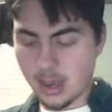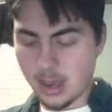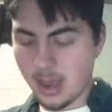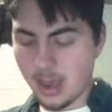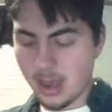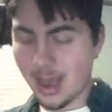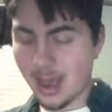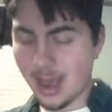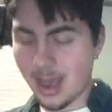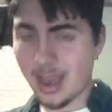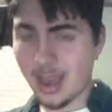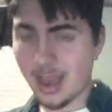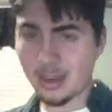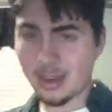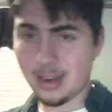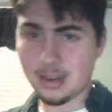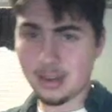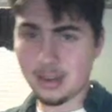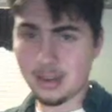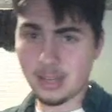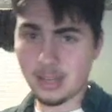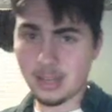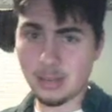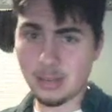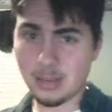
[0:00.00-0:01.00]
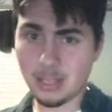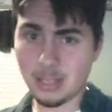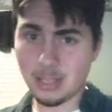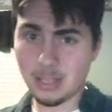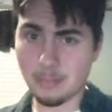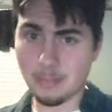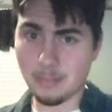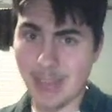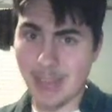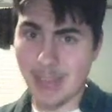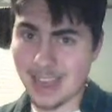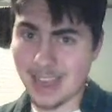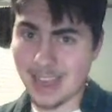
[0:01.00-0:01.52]
and he's in the
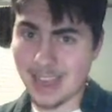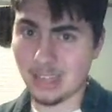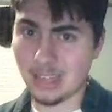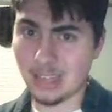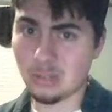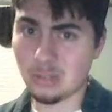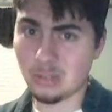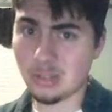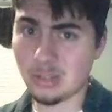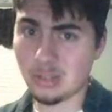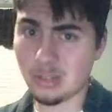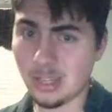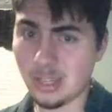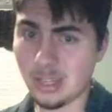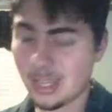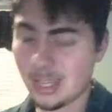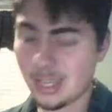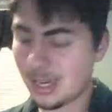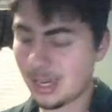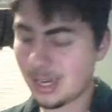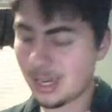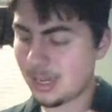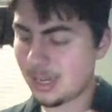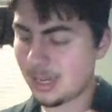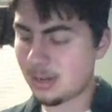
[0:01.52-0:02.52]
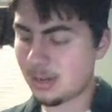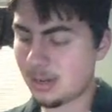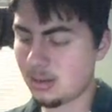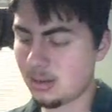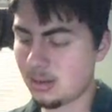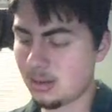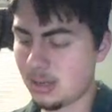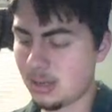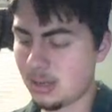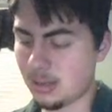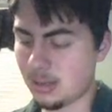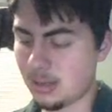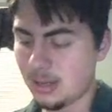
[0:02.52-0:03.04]
package, so it's not like he got
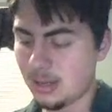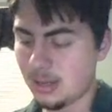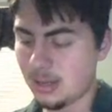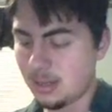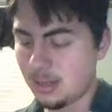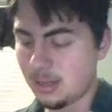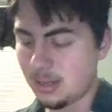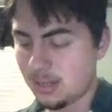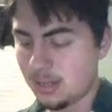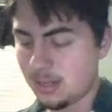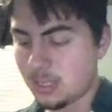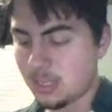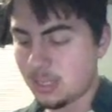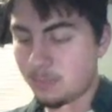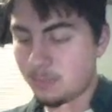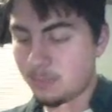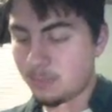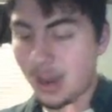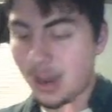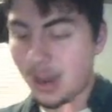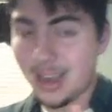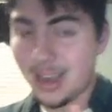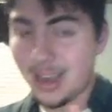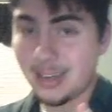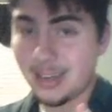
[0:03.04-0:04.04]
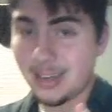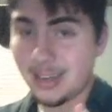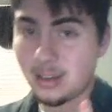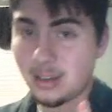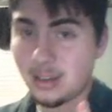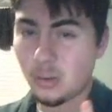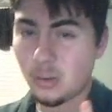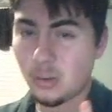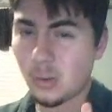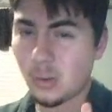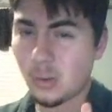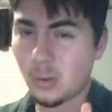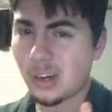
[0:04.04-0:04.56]
and it's behind a
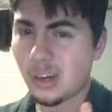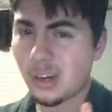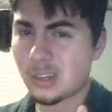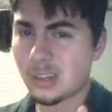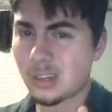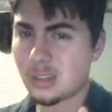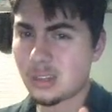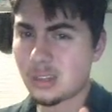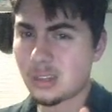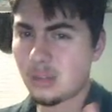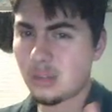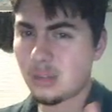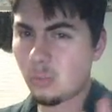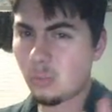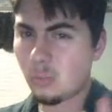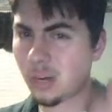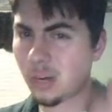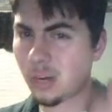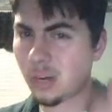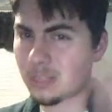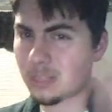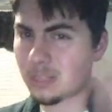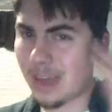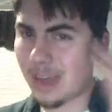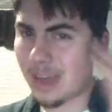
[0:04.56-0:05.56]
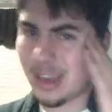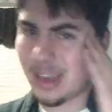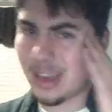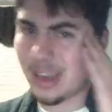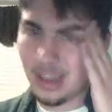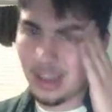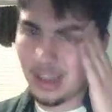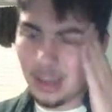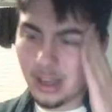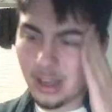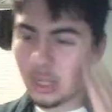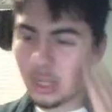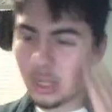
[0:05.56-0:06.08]
wasp head,
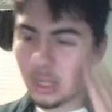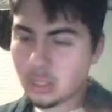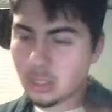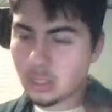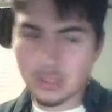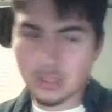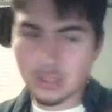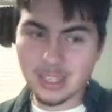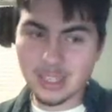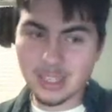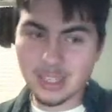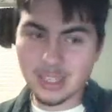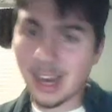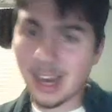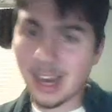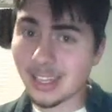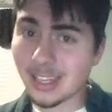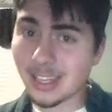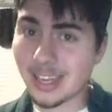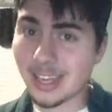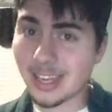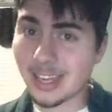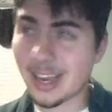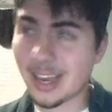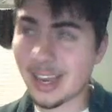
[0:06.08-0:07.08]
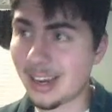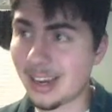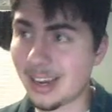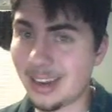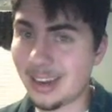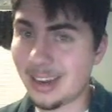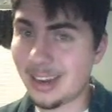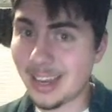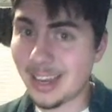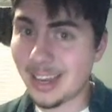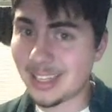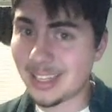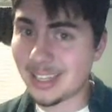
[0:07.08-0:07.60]
so it's not like it got
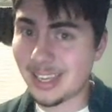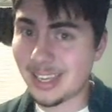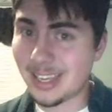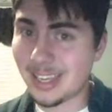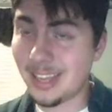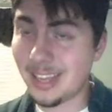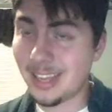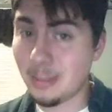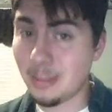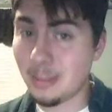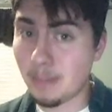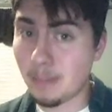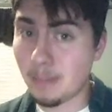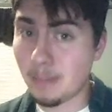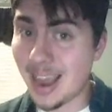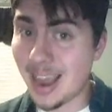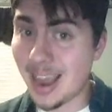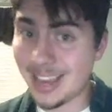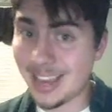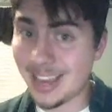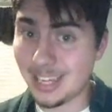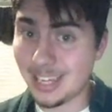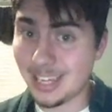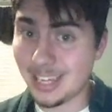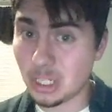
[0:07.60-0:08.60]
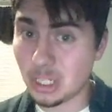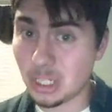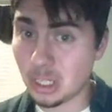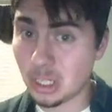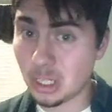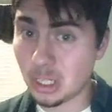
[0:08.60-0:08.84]
nicked in the package.